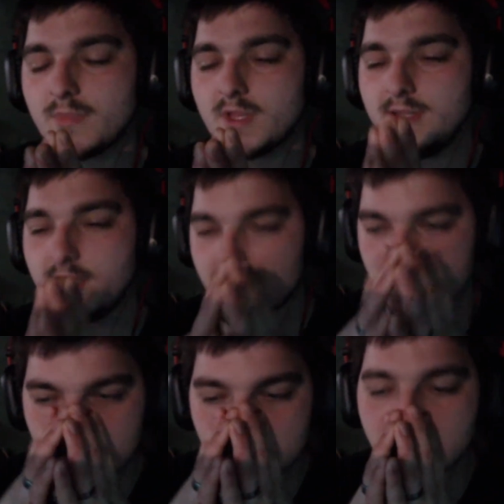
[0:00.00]
Now
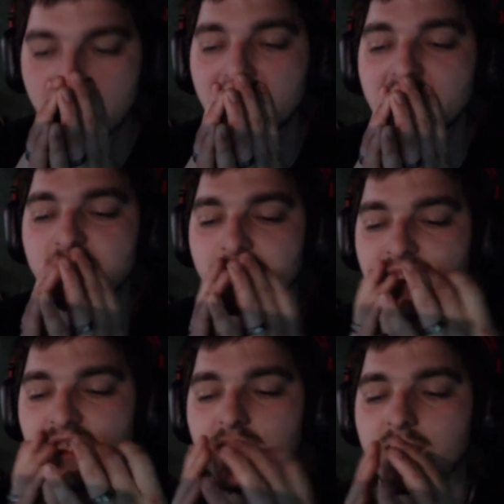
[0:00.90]
this is going to
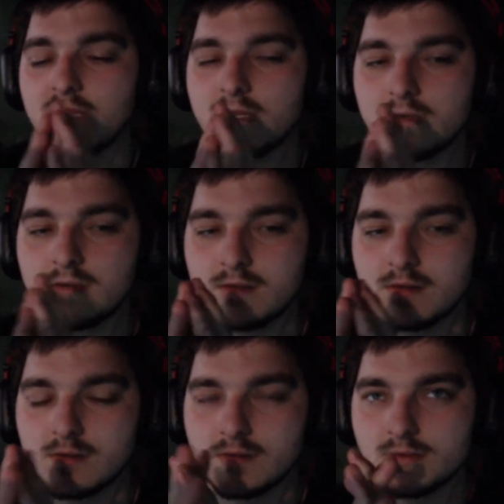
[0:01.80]
be
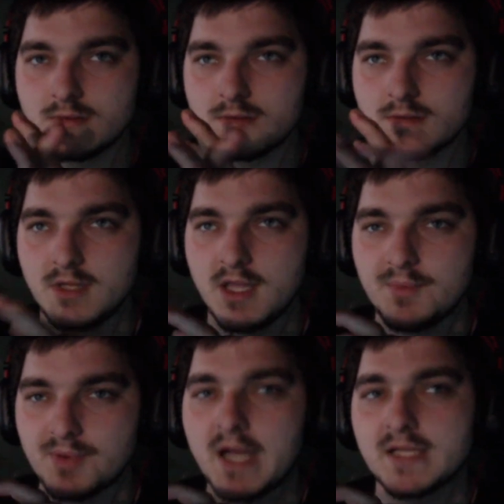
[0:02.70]
a
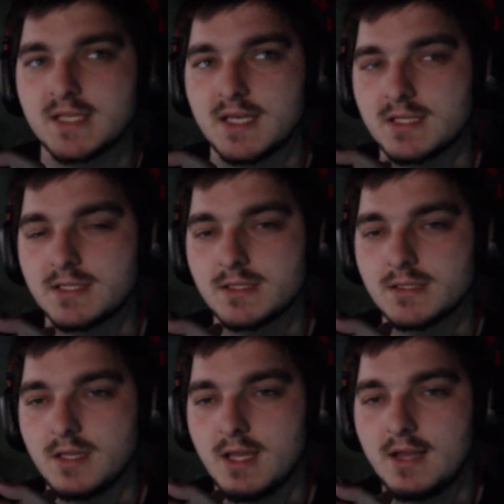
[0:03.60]

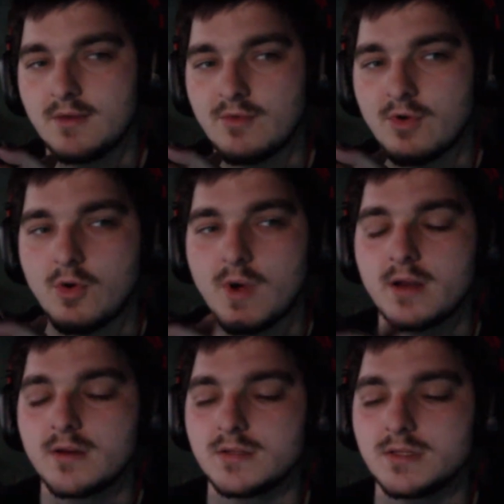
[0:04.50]
process and
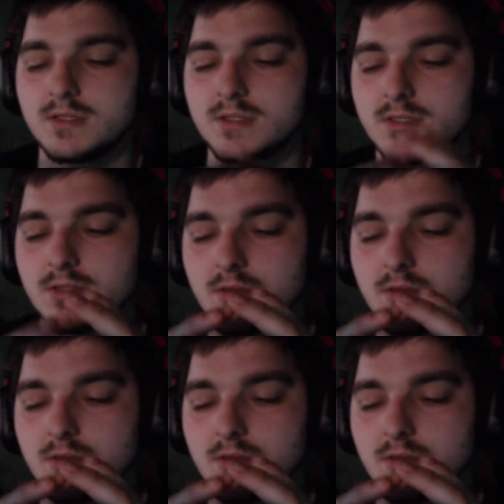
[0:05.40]
requires